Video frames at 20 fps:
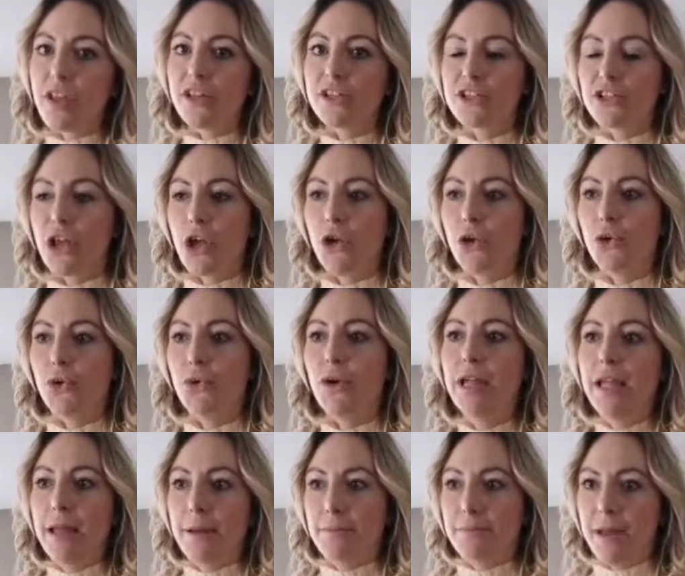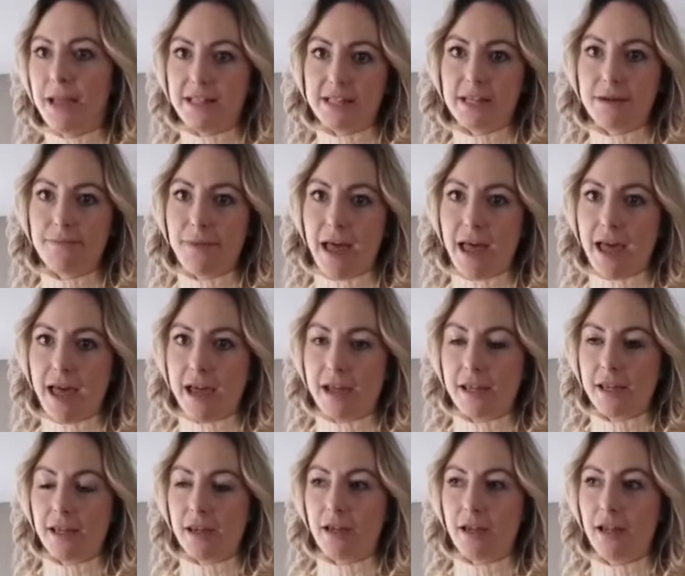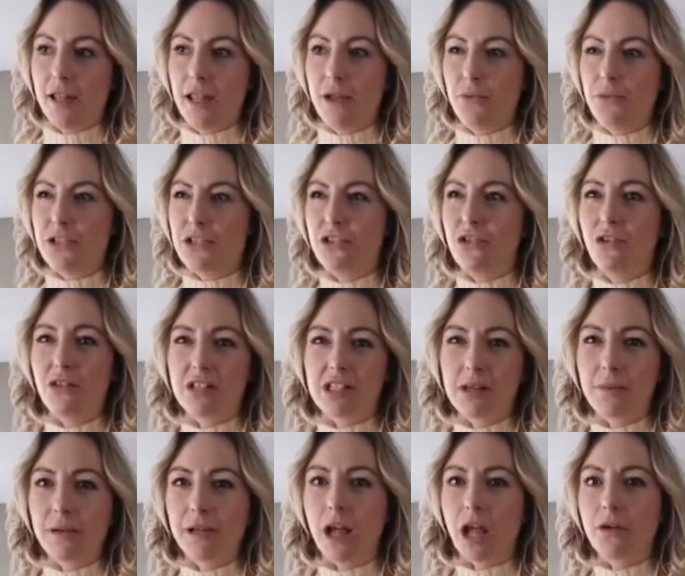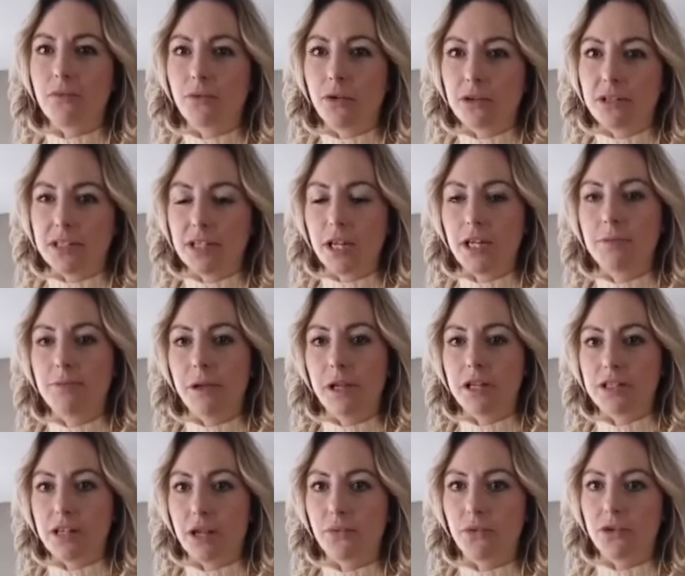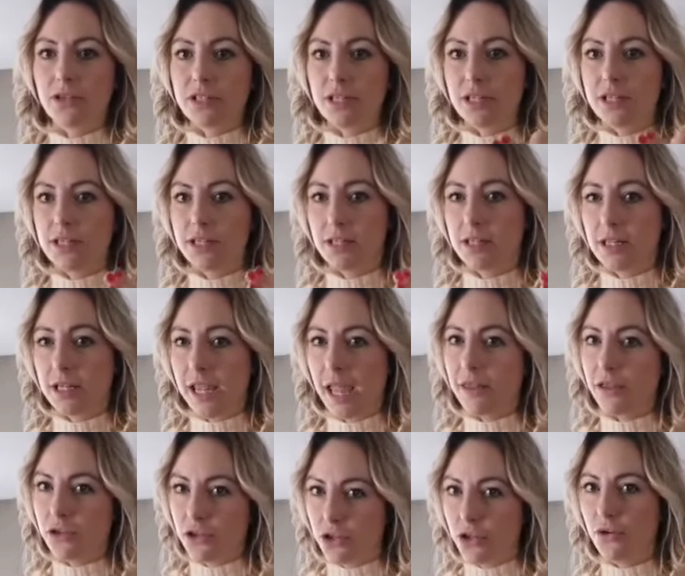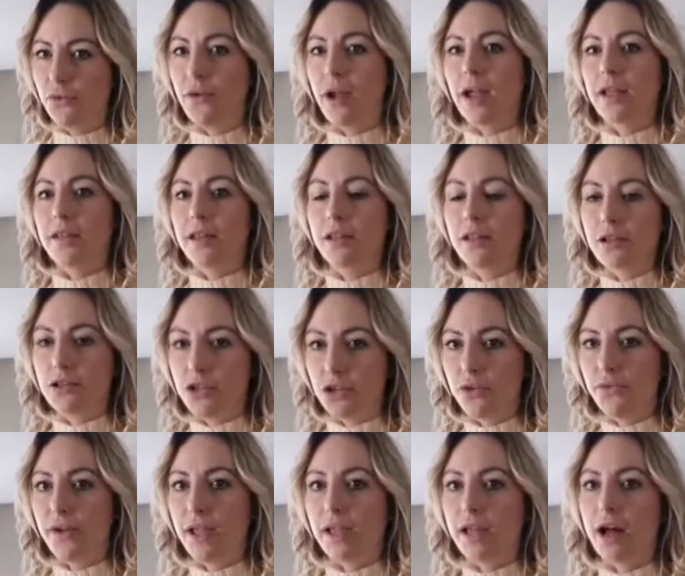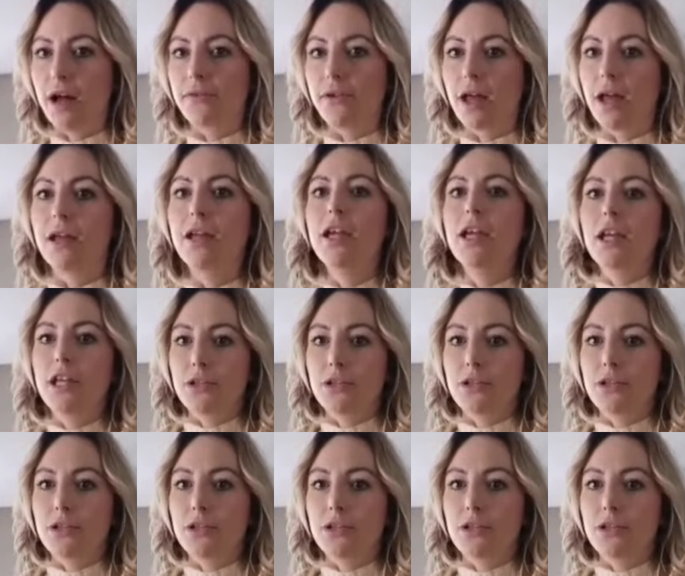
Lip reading: So bed in a bag, it was not something that I wanted because I wanted to get the duvet and then the duvet cover.